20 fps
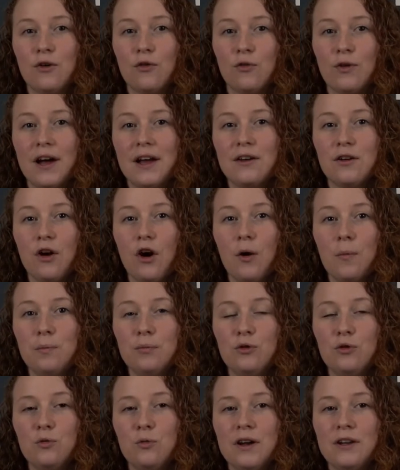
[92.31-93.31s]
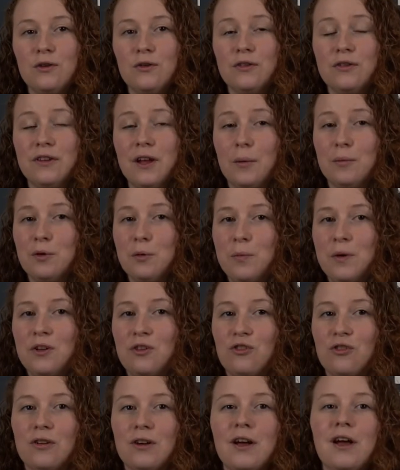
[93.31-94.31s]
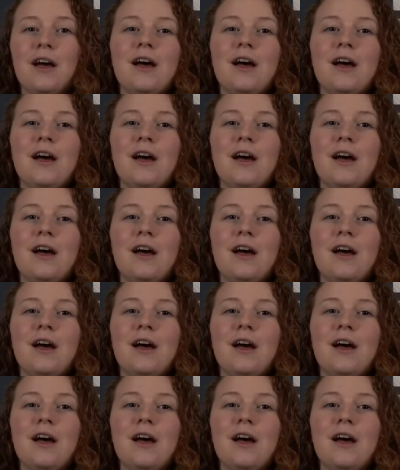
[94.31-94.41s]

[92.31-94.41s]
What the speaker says: right up to when you snap the picture.